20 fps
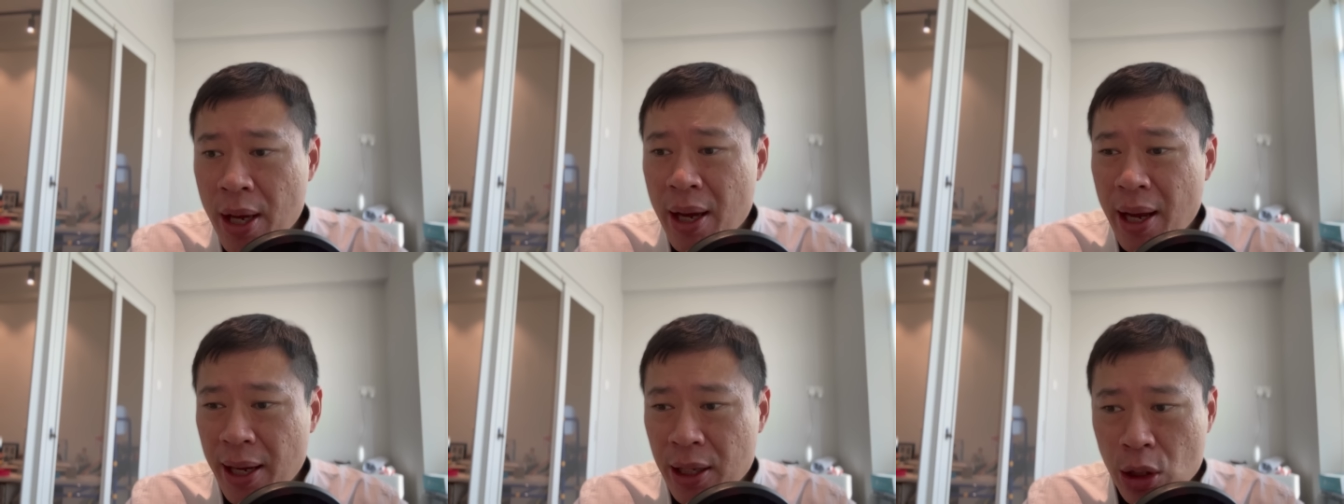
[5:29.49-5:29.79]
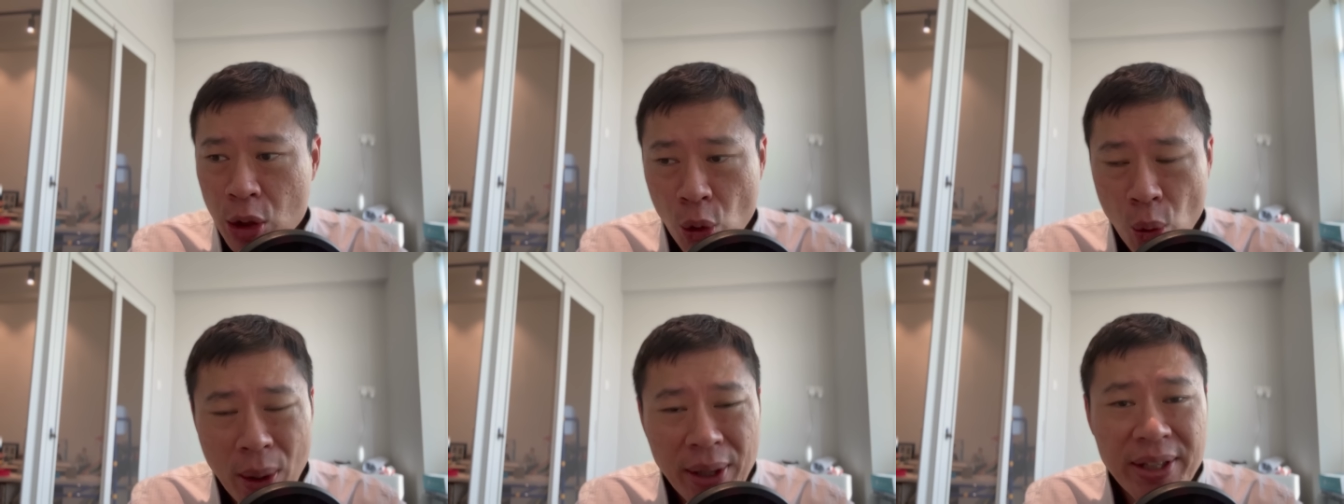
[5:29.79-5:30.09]

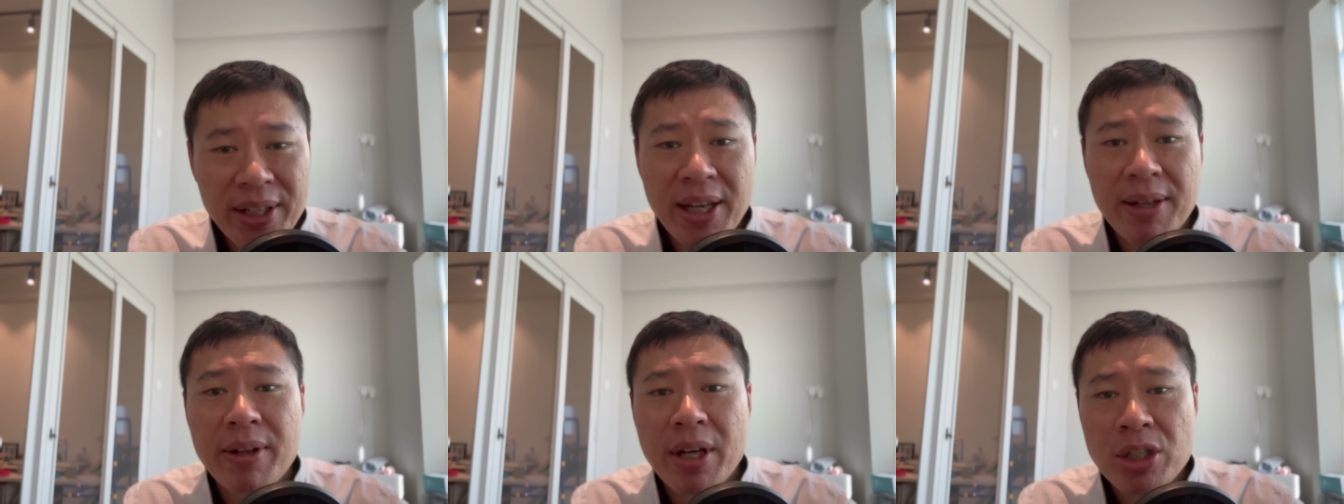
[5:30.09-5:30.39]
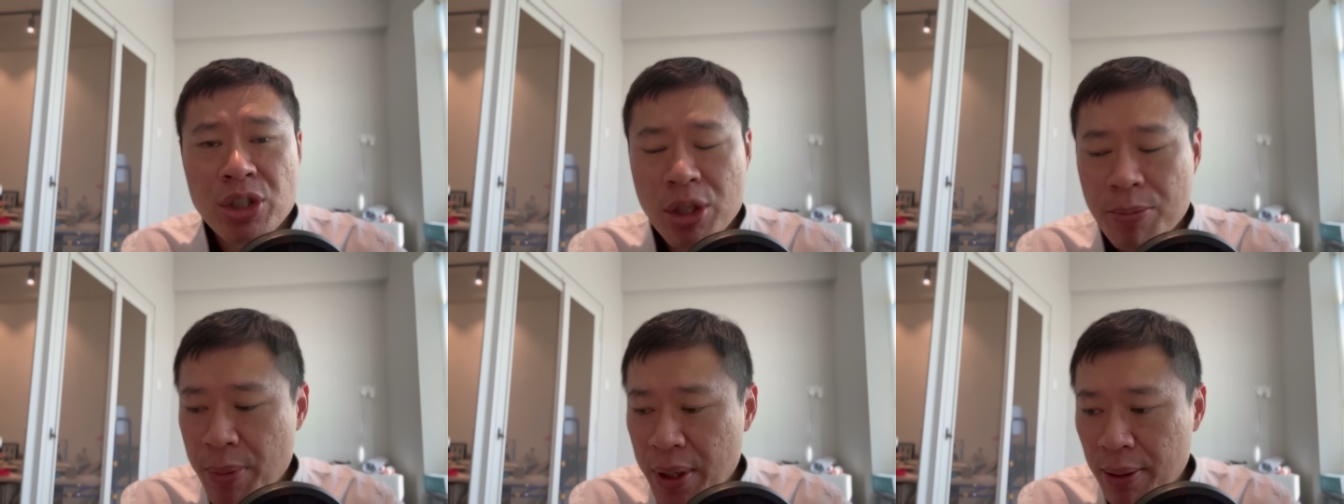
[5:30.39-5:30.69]
and no one can
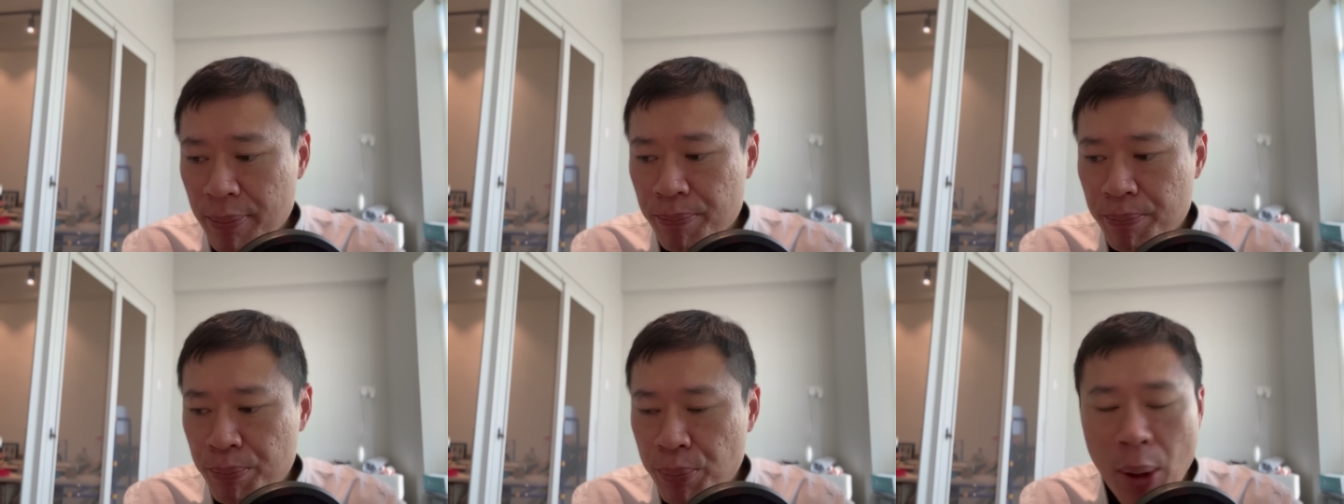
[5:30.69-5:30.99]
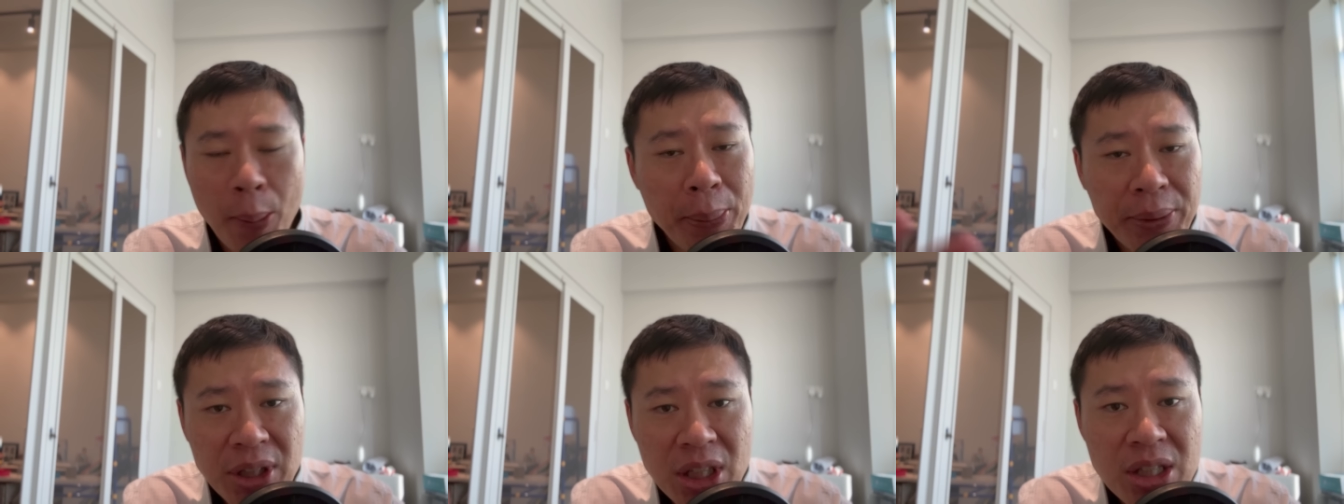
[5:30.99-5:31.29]
actually make
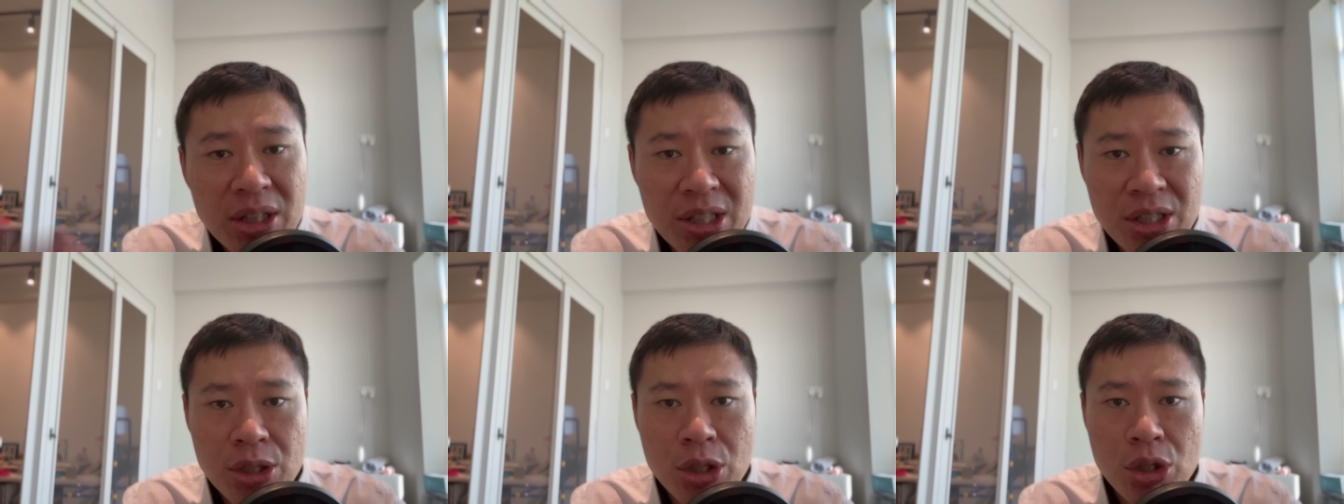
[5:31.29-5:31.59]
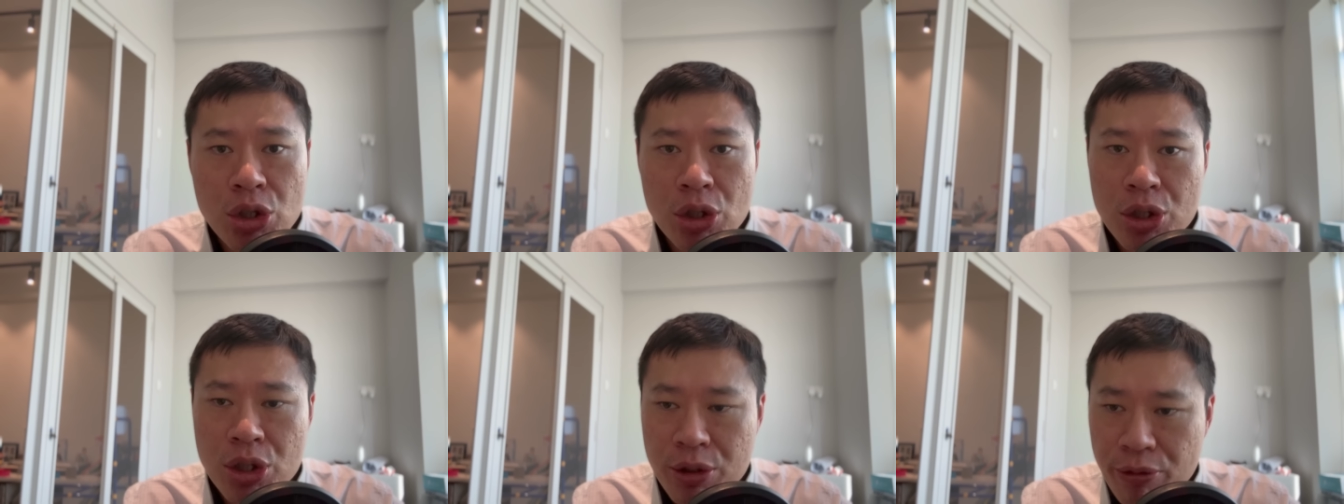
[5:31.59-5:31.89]
property
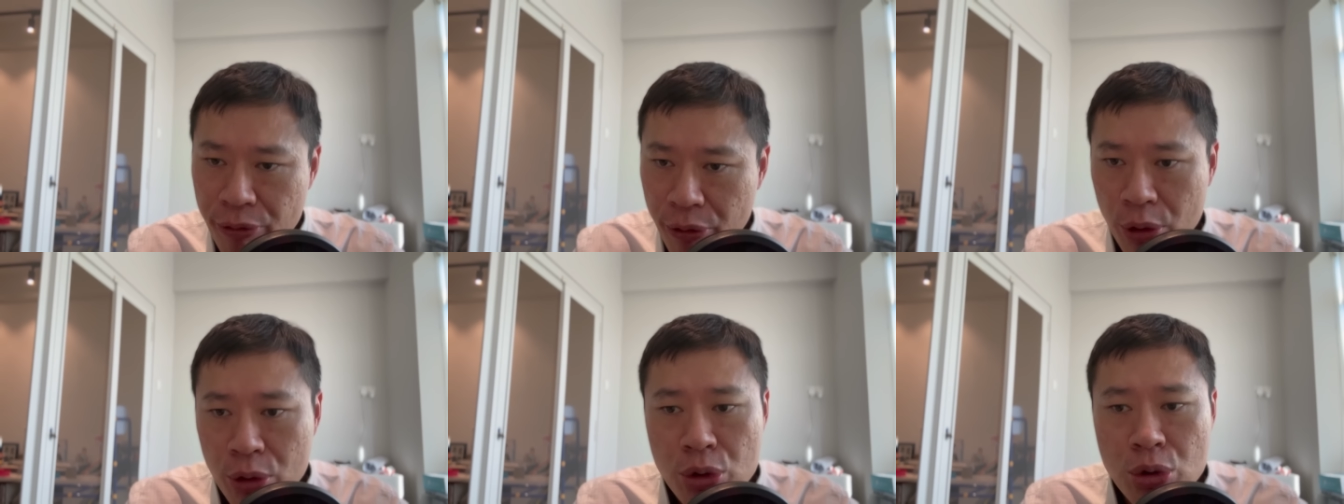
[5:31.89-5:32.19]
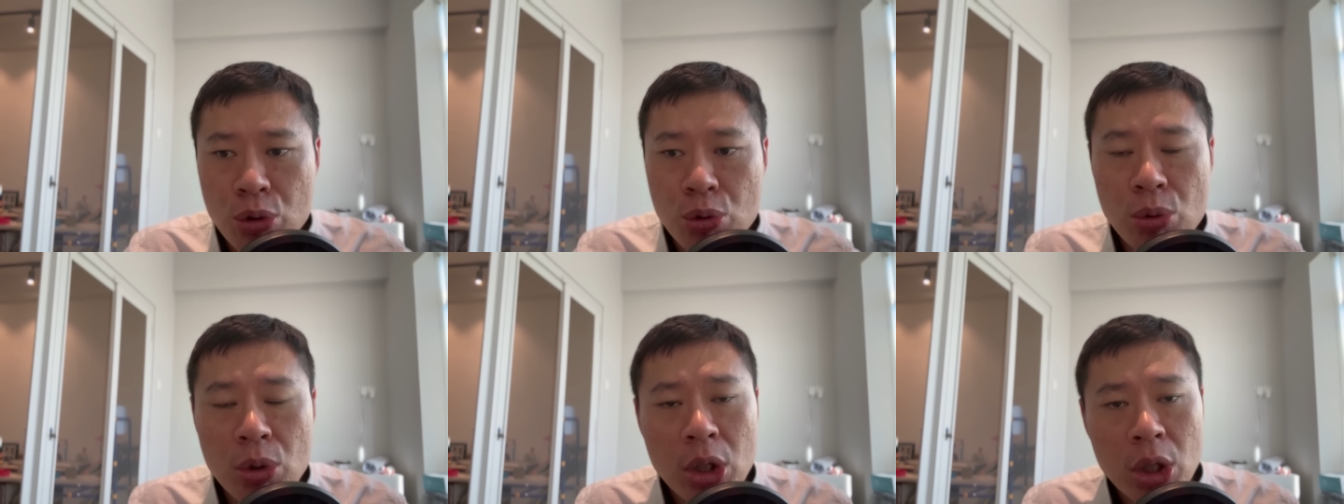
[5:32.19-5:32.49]
decisions for
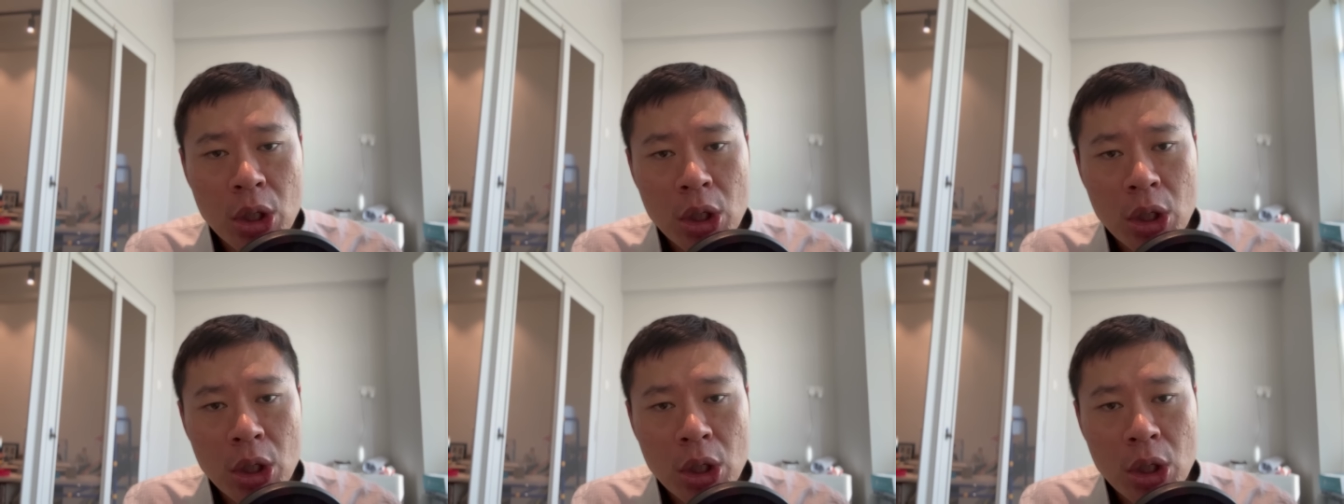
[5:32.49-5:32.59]
you.